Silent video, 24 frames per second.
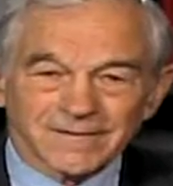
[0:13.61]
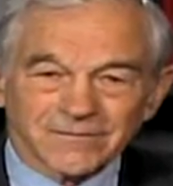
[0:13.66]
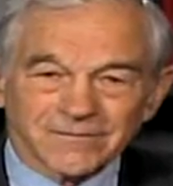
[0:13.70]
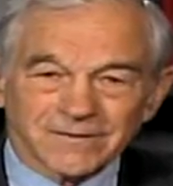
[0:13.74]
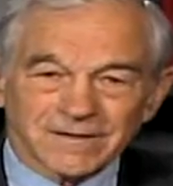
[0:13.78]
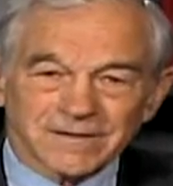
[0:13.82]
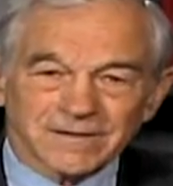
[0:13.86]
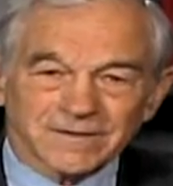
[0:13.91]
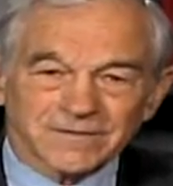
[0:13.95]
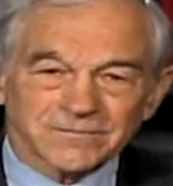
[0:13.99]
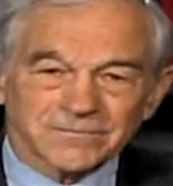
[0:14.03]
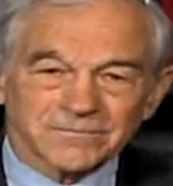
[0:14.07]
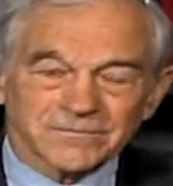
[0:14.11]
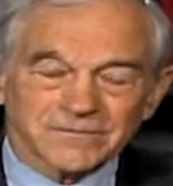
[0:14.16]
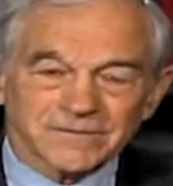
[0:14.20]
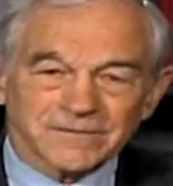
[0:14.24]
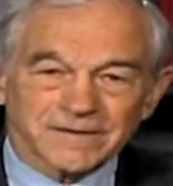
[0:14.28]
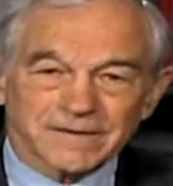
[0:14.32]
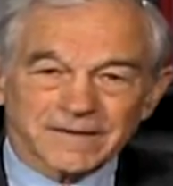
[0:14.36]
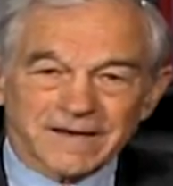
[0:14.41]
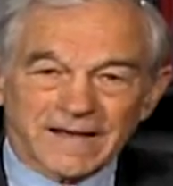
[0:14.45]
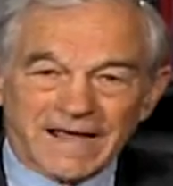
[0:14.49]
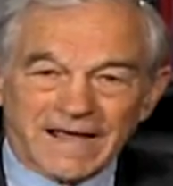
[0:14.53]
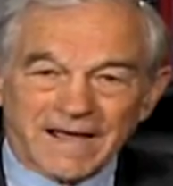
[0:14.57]
Well,
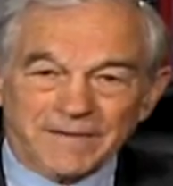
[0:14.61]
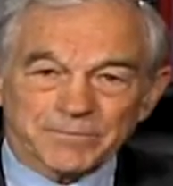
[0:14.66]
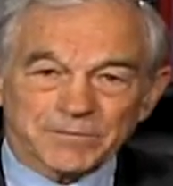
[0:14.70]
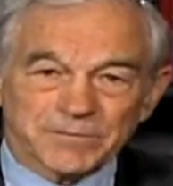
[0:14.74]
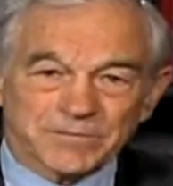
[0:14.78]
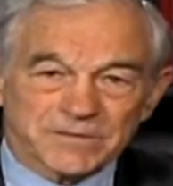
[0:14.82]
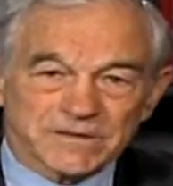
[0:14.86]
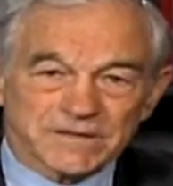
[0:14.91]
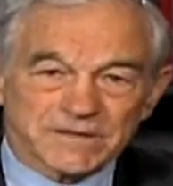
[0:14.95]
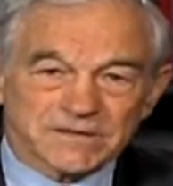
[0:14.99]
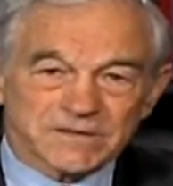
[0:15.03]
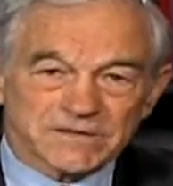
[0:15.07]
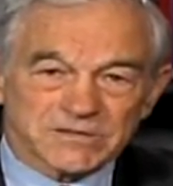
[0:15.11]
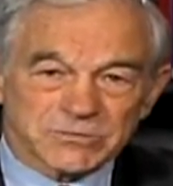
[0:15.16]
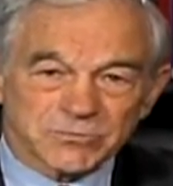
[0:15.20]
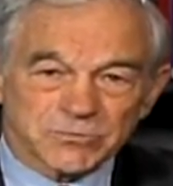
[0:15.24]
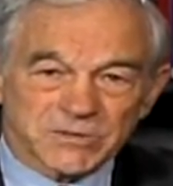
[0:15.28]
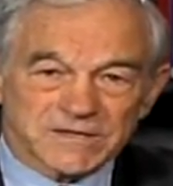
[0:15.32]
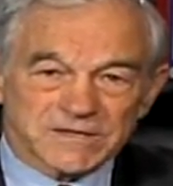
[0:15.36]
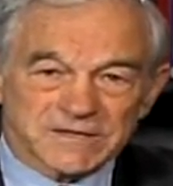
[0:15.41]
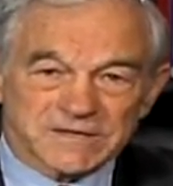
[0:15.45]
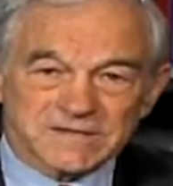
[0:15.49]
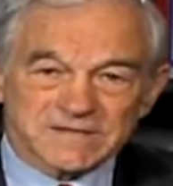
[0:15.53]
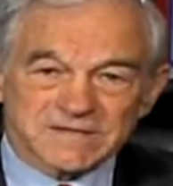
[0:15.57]
it happened because
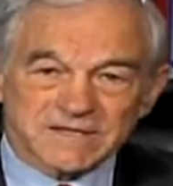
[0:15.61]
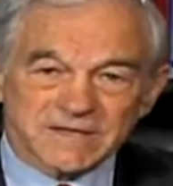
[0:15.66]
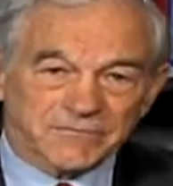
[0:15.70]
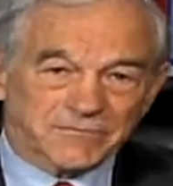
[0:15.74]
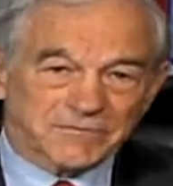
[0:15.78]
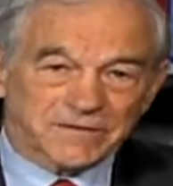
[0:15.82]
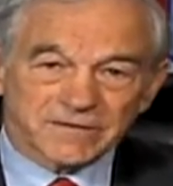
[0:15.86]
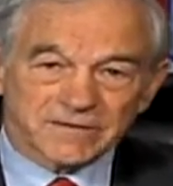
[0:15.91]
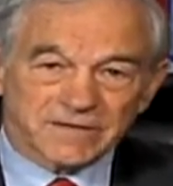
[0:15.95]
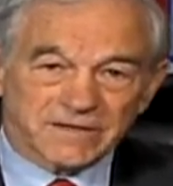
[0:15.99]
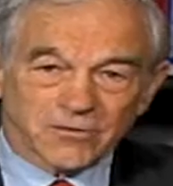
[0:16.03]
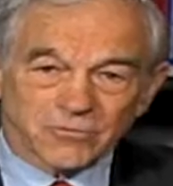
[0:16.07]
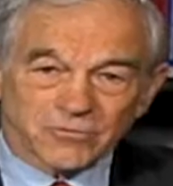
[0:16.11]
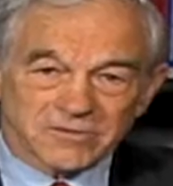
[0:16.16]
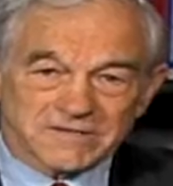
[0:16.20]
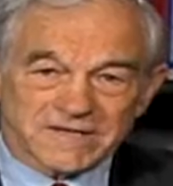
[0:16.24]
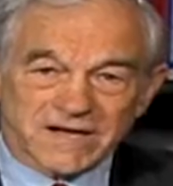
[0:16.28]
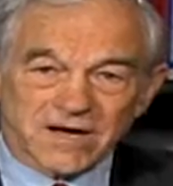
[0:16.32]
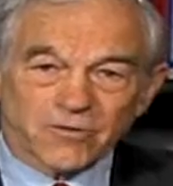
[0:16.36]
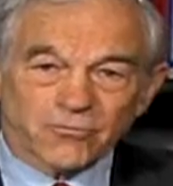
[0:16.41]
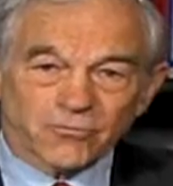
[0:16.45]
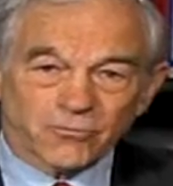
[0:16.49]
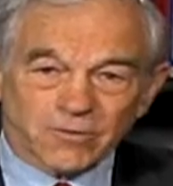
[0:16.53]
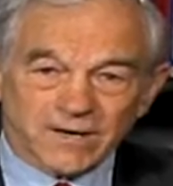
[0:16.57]
we did something that was
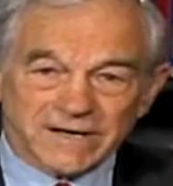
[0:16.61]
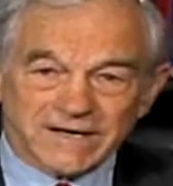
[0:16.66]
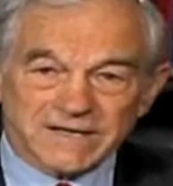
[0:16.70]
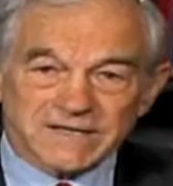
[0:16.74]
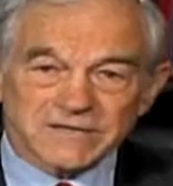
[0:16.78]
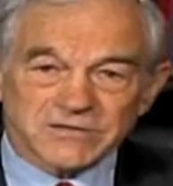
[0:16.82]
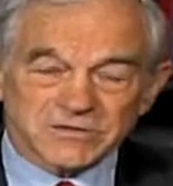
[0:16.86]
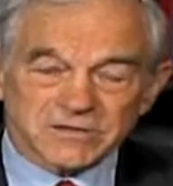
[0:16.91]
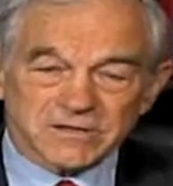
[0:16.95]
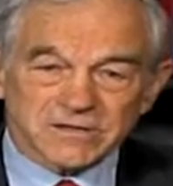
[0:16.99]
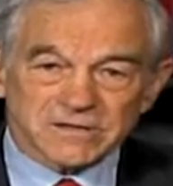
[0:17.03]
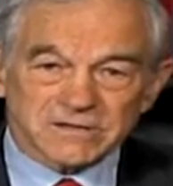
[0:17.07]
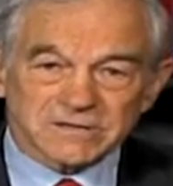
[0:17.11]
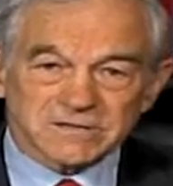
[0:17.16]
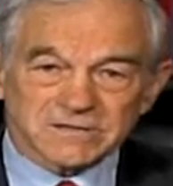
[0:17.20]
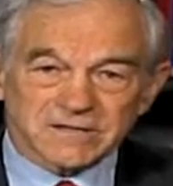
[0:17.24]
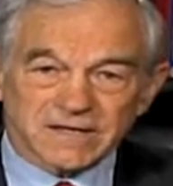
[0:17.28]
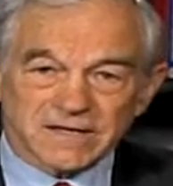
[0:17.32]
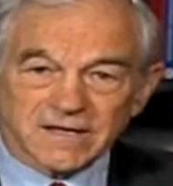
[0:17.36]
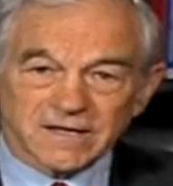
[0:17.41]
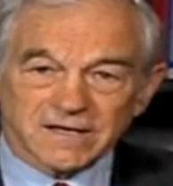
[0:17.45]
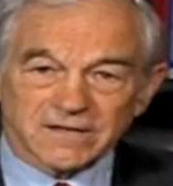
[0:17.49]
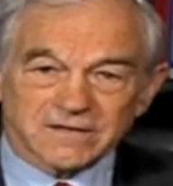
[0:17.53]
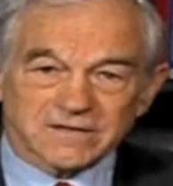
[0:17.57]
outrageous.
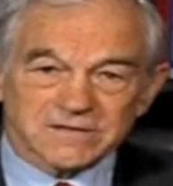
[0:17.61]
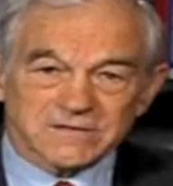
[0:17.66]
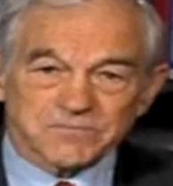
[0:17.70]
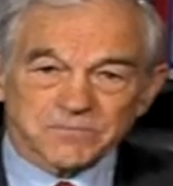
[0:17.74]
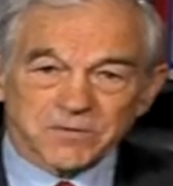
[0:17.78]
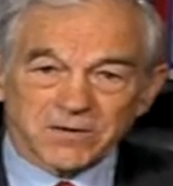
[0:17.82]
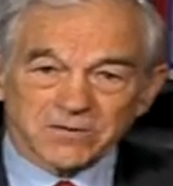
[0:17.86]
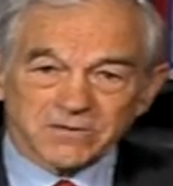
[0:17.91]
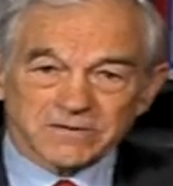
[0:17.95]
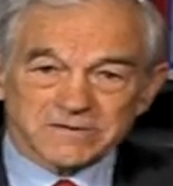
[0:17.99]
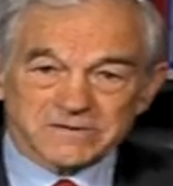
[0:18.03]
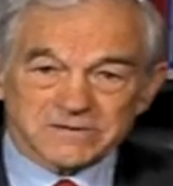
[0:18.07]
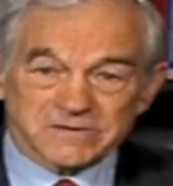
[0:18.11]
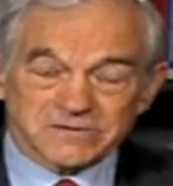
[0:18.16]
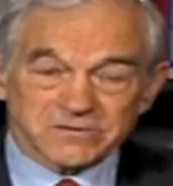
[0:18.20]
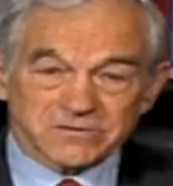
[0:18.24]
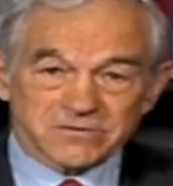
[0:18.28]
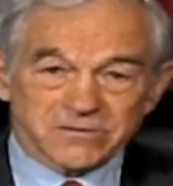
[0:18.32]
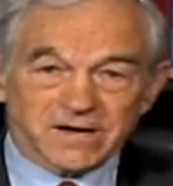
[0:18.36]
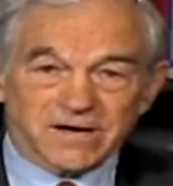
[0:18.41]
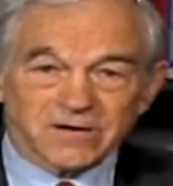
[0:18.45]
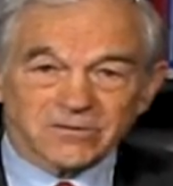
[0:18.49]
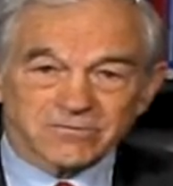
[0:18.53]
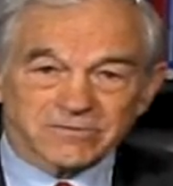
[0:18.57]
These bonuses
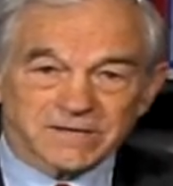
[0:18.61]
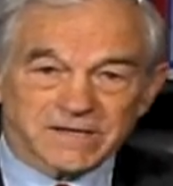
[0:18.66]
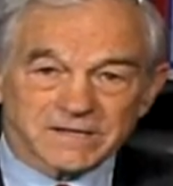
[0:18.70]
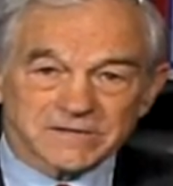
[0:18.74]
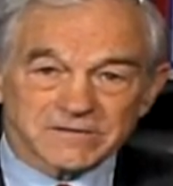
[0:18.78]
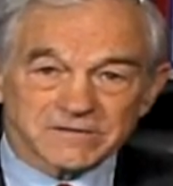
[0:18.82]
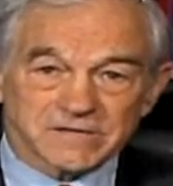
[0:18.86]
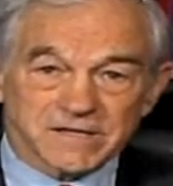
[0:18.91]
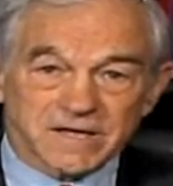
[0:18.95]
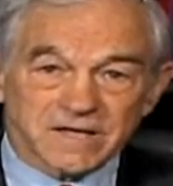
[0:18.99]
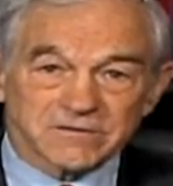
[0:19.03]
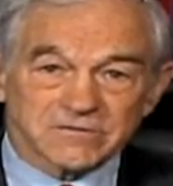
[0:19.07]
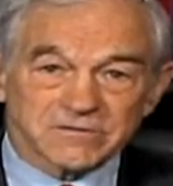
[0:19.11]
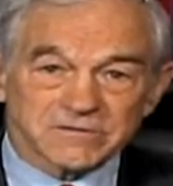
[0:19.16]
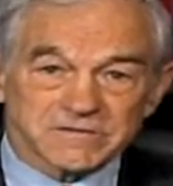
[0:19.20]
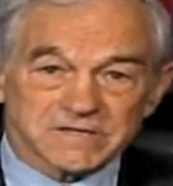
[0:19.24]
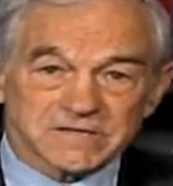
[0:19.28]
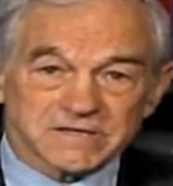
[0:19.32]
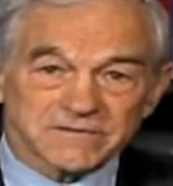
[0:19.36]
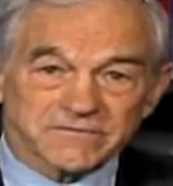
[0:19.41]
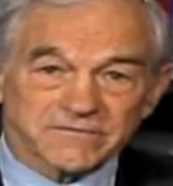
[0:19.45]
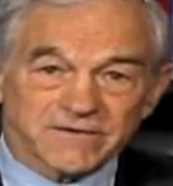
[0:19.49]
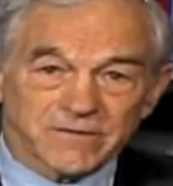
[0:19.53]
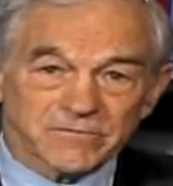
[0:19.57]
are outrageous.
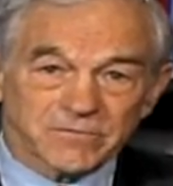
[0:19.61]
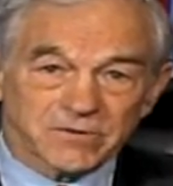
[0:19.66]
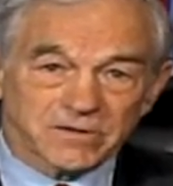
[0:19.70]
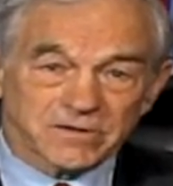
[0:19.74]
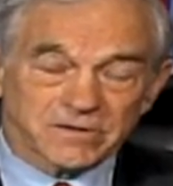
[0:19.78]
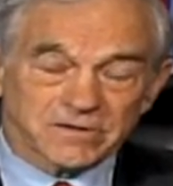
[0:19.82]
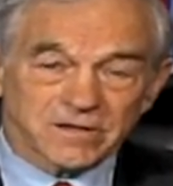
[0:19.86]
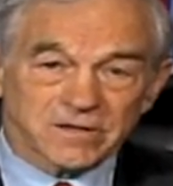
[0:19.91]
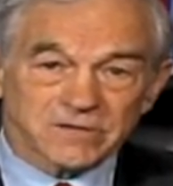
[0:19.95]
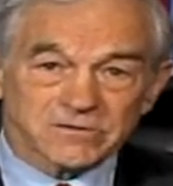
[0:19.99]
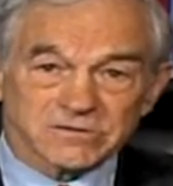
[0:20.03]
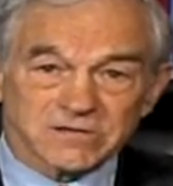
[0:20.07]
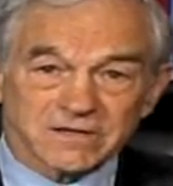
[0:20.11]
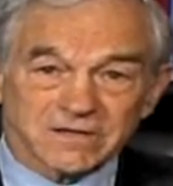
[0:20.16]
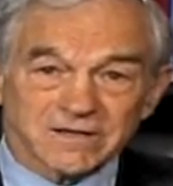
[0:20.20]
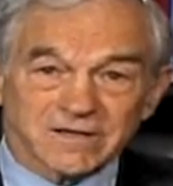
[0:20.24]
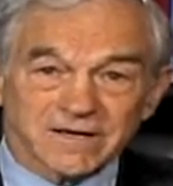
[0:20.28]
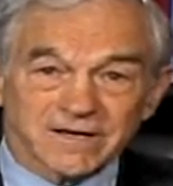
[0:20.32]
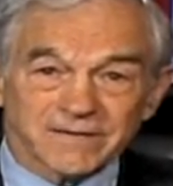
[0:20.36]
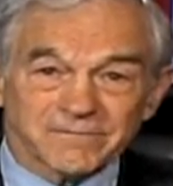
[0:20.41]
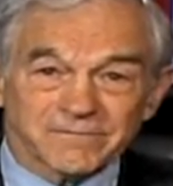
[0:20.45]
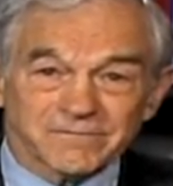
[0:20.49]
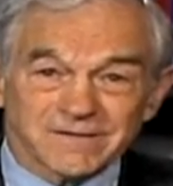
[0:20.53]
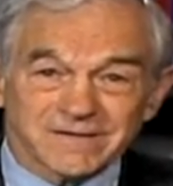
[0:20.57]
$165 million, a
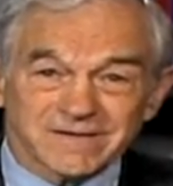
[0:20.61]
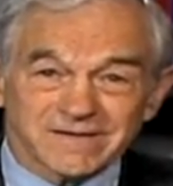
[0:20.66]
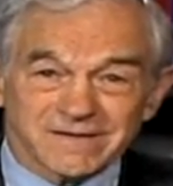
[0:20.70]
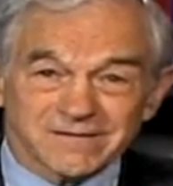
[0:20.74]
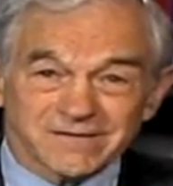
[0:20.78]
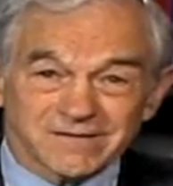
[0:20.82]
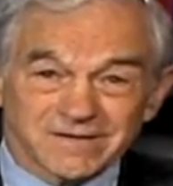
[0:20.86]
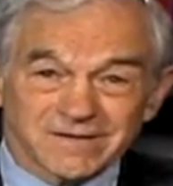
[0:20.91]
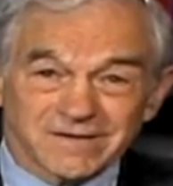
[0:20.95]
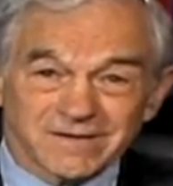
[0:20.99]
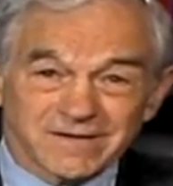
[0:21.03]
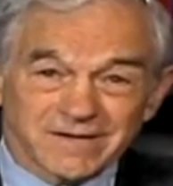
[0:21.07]
lot of money.